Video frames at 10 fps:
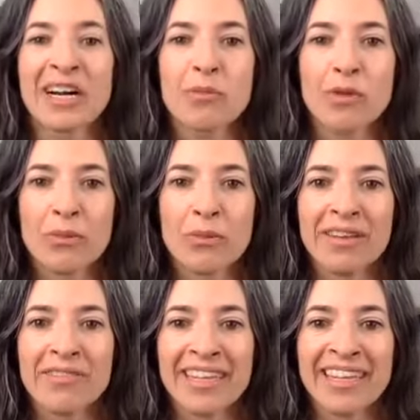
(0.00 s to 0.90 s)
With one
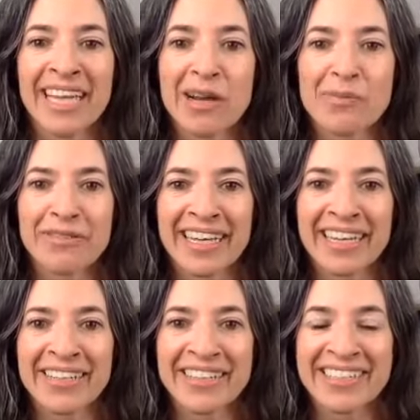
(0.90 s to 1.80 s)
of the care
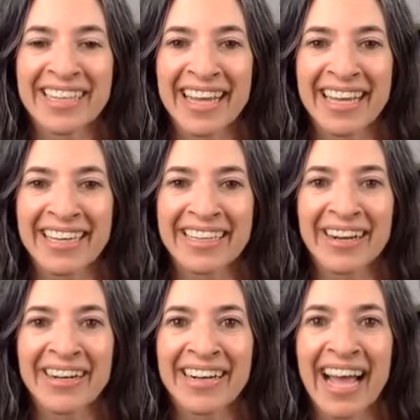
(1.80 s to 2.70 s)
providers that
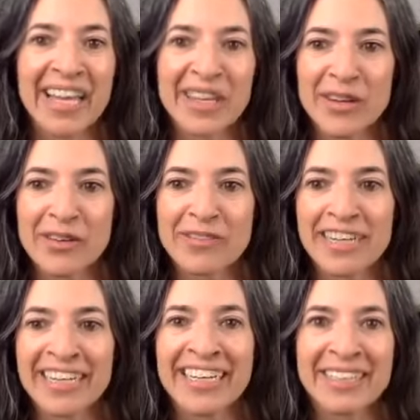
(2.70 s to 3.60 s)
are at
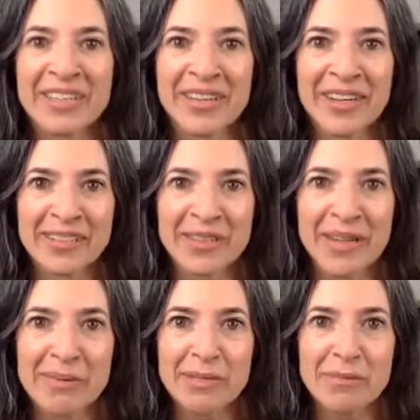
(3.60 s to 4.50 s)
Unova. You can also
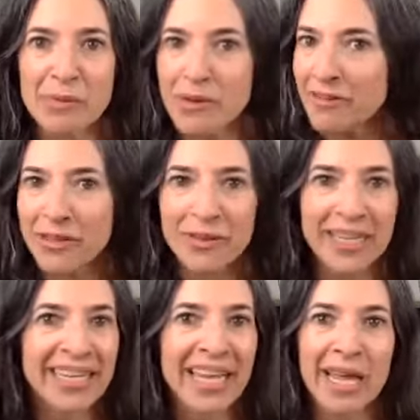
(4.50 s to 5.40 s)
come to Boober if you
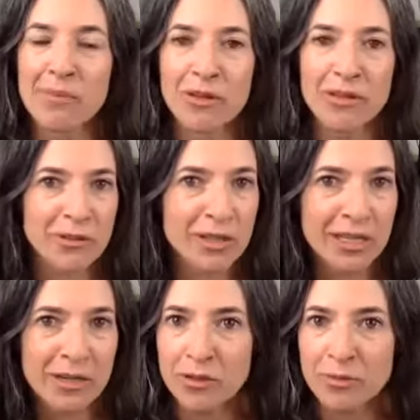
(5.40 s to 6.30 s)
need a birth
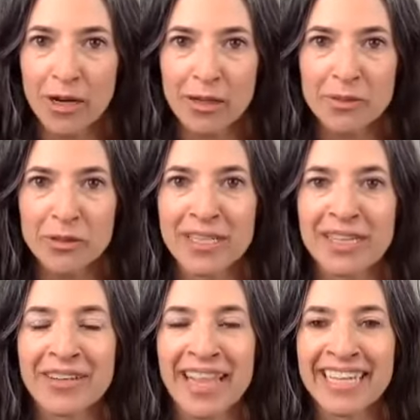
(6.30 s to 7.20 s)
doula, postpartum
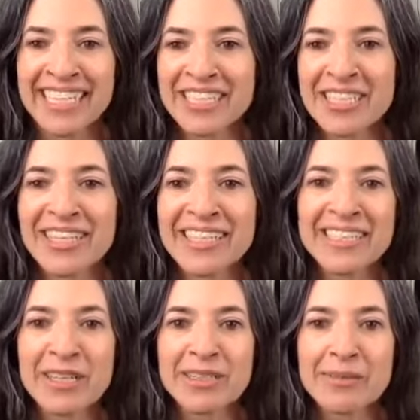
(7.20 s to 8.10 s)
doula, or lactation
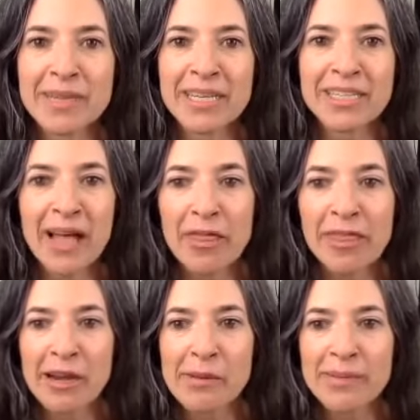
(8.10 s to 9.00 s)
consultant, mental health
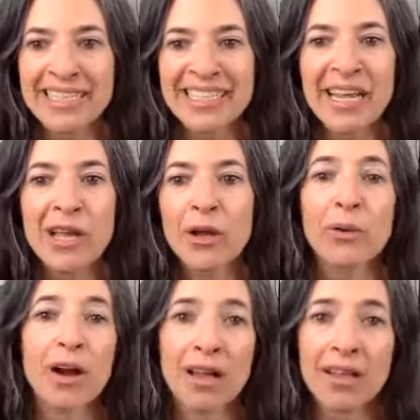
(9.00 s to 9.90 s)
therapist.
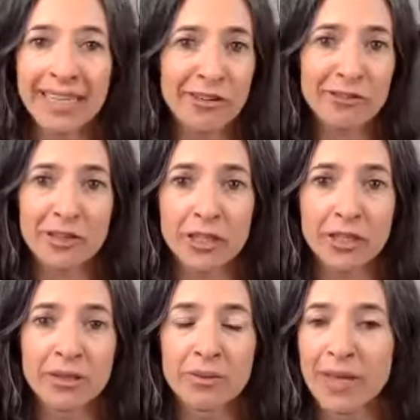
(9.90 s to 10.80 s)
We're all here for
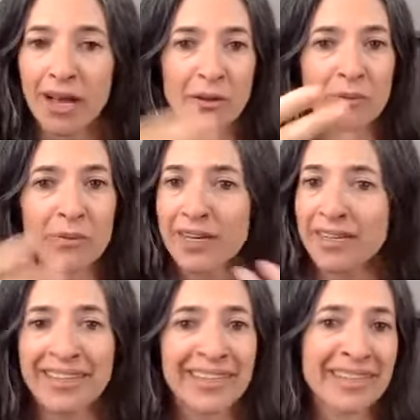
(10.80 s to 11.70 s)
you. We all work
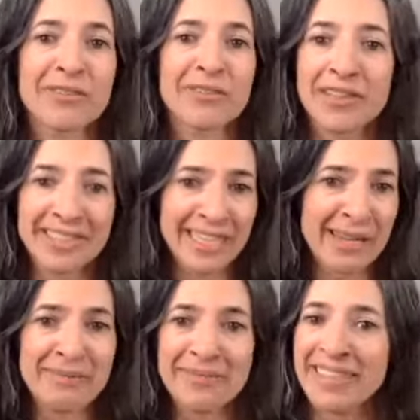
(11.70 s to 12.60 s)
for the
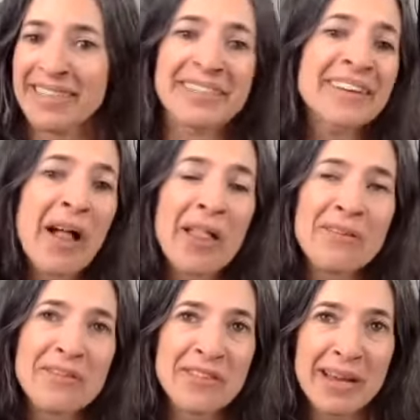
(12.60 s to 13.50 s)
same, all of
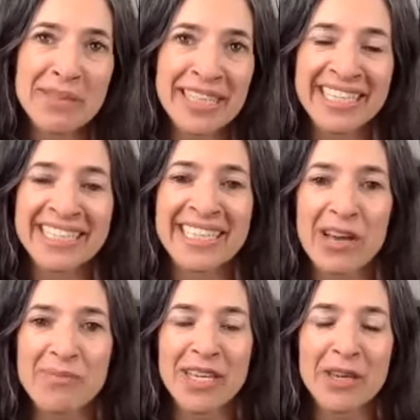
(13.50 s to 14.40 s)
your families,
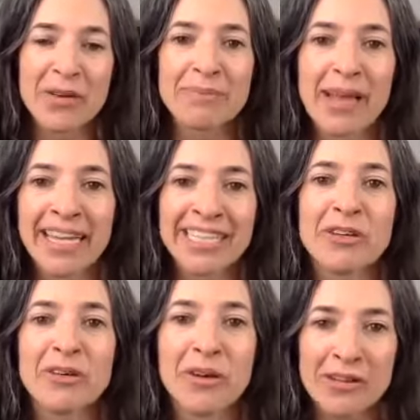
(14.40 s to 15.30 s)
helping you expand and
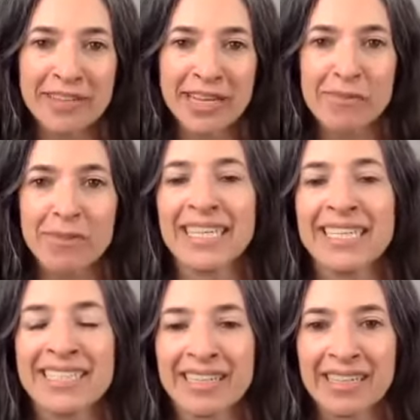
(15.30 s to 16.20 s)
grow your
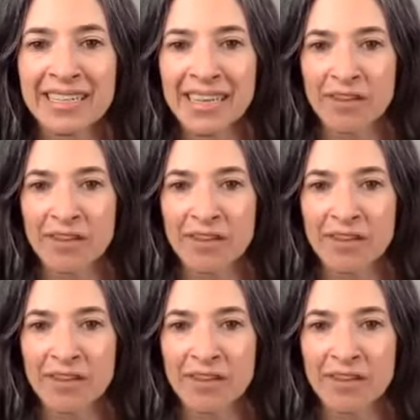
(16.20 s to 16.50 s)
families. And